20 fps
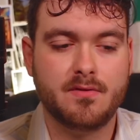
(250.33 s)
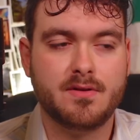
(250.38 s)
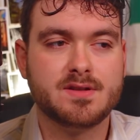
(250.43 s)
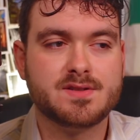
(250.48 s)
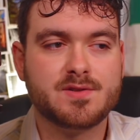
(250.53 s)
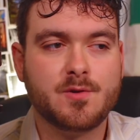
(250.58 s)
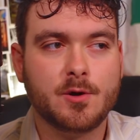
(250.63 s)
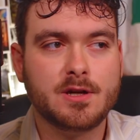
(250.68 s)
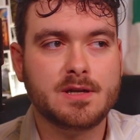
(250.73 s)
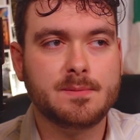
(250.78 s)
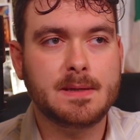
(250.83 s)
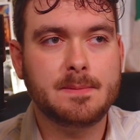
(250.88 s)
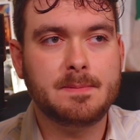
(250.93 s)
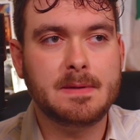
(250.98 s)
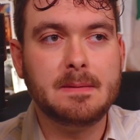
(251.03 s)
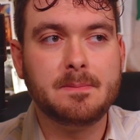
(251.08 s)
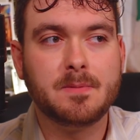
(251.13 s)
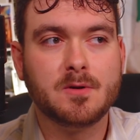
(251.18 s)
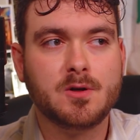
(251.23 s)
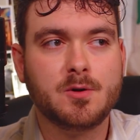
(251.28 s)
There's going to be
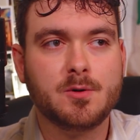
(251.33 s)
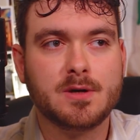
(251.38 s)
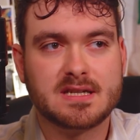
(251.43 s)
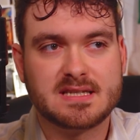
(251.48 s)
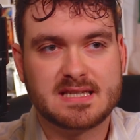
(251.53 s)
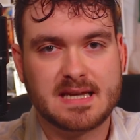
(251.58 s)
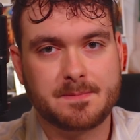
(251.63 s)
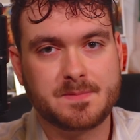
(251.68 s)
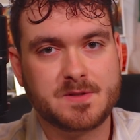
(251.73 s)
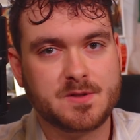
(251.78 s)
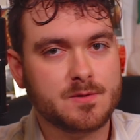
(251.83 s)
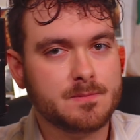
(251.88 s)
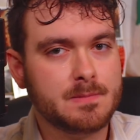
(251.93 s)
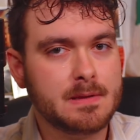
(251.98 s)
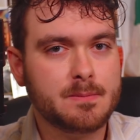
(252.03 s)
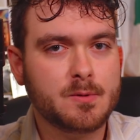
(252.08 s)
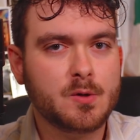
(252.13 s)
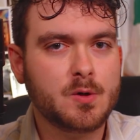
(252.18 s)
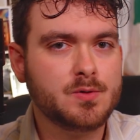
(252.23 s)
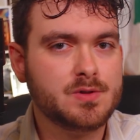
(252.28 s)
people who accept you and
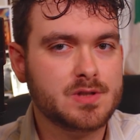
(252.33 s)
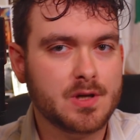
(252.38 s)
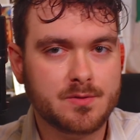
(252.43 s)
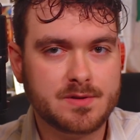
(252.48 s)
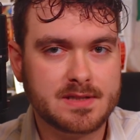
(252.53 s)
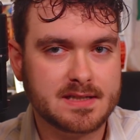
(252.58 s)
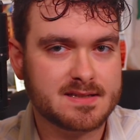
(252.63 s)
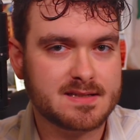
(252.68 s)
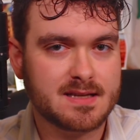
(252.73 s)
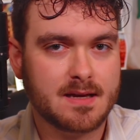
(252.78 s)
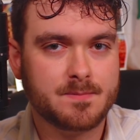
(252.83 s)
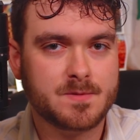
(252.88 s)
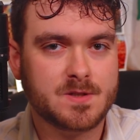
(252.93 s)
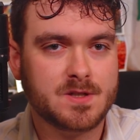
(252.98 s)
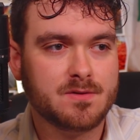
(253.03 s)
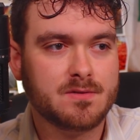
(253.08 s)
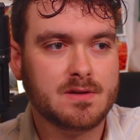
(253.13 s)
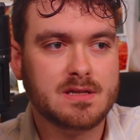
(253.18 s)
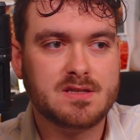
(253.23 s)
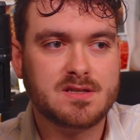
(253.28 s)
people who don't accept
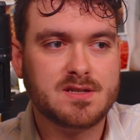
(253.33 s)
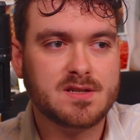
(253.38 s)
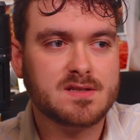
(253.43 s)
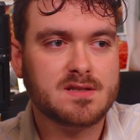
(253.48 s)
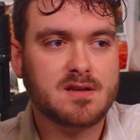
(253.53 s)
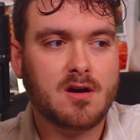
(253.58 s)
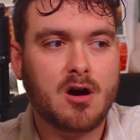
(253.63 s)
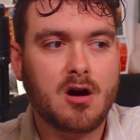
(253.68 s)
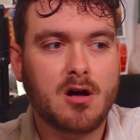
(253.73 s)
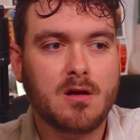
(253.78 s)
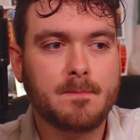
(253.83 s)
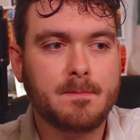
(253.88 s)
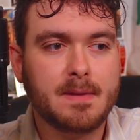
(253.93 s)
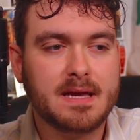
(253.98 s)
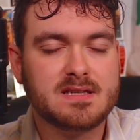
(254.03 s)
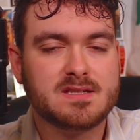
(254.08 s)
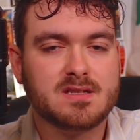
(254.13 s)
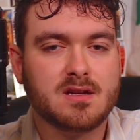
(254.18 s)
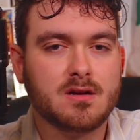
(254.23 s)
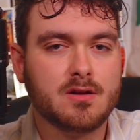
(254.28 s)
you. It's just all
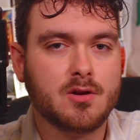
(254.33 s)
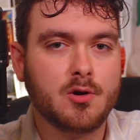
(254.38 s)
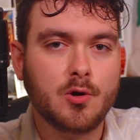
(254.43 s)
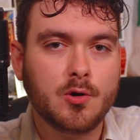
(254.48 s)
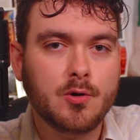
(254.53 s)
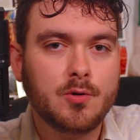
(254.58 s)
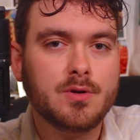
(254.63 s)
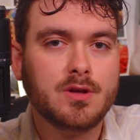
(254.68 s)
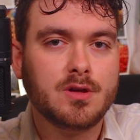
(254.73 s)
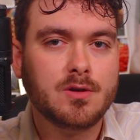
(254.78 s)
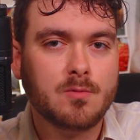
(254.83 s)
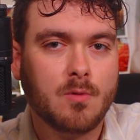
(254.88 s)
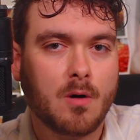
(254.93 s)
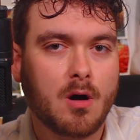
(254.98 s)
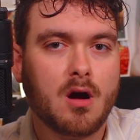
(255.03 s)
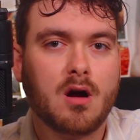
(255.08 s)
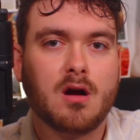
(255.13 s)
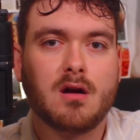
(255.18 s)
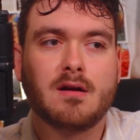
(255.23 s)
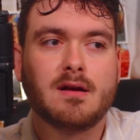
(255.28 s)
based on who you
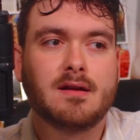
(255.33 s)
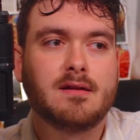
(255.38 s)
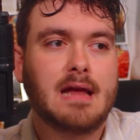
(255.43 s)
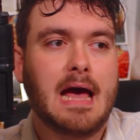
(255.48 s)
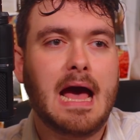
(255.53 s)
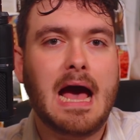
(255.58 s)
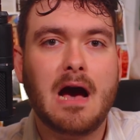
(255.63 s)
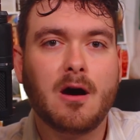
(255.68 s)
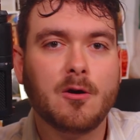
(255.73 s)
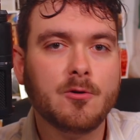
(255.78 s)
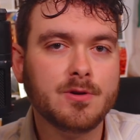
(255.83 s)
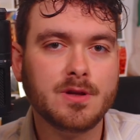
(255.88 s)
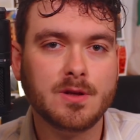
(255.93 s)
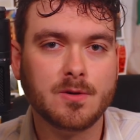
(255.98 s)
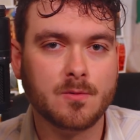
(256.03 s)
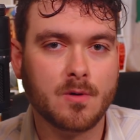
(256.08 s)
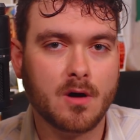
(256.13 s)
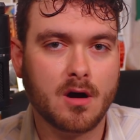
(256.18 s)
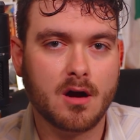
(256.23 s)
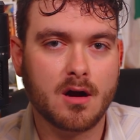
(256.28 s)
are and how
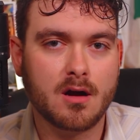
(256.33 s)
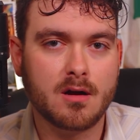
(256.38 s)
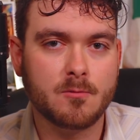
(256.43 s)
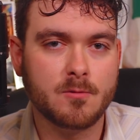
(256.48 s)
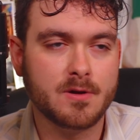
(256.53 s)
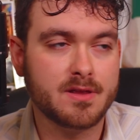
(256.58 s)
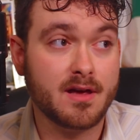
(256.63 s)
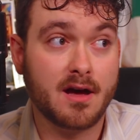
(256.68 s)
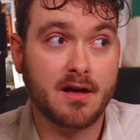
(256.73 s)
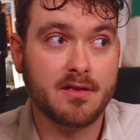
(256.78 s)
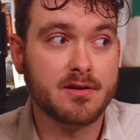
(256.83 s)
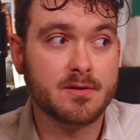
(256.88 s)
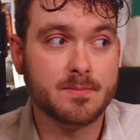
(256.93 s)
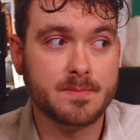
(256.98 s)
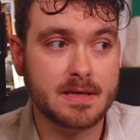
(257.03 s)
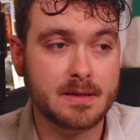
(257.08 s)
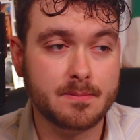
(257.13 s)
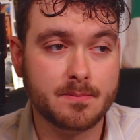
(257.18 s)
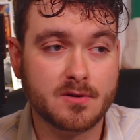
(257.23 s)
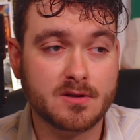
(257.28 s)
you are with other
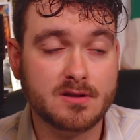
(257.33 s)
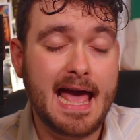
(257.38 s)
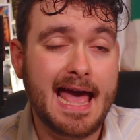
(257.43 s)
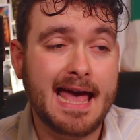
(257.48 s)
people.